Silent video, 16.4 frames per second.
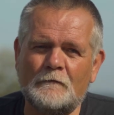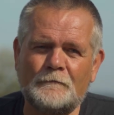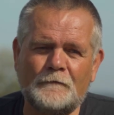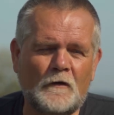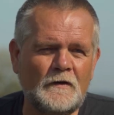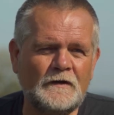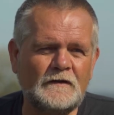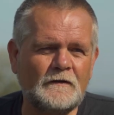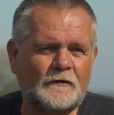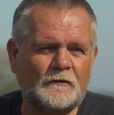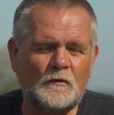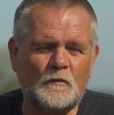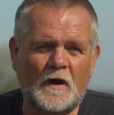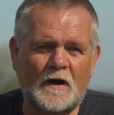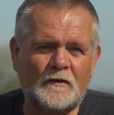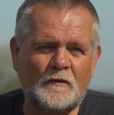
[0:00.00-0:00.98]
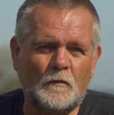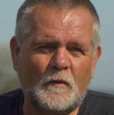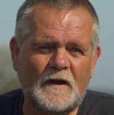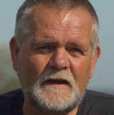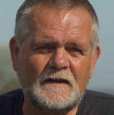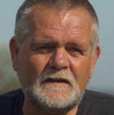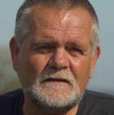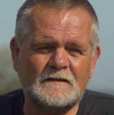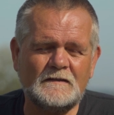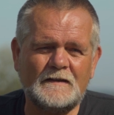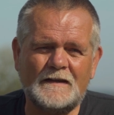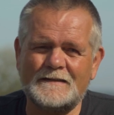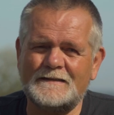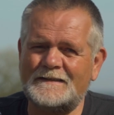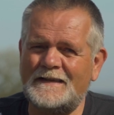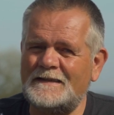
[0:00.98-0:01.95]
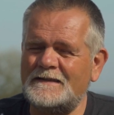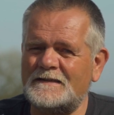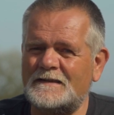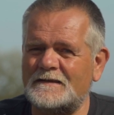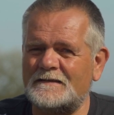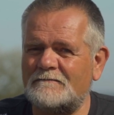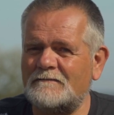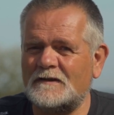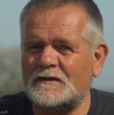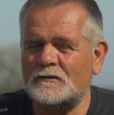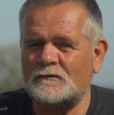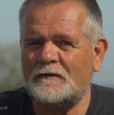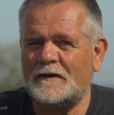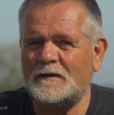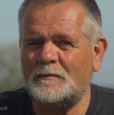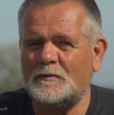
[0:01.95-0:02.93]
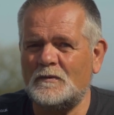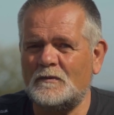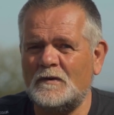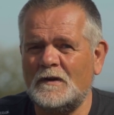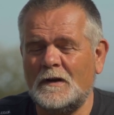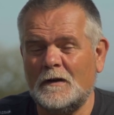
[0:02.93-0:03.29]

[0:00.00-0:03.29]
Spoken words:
find it through other ways. Their senses are incredible,